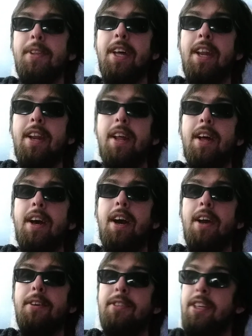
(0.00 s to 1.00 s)
I use here
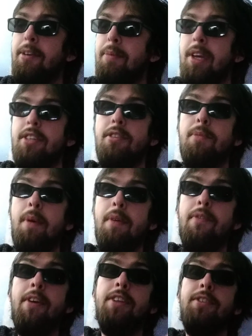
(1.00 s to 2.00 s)
because you're my friends, you
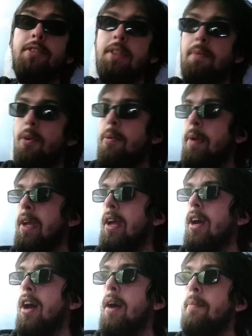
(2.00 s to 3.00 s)
support me.
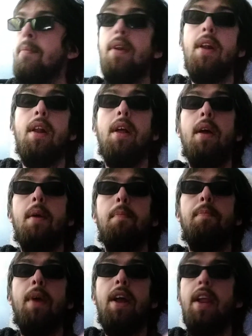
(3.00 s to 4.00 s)
But
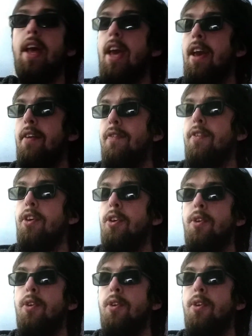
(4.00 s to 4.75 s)
if you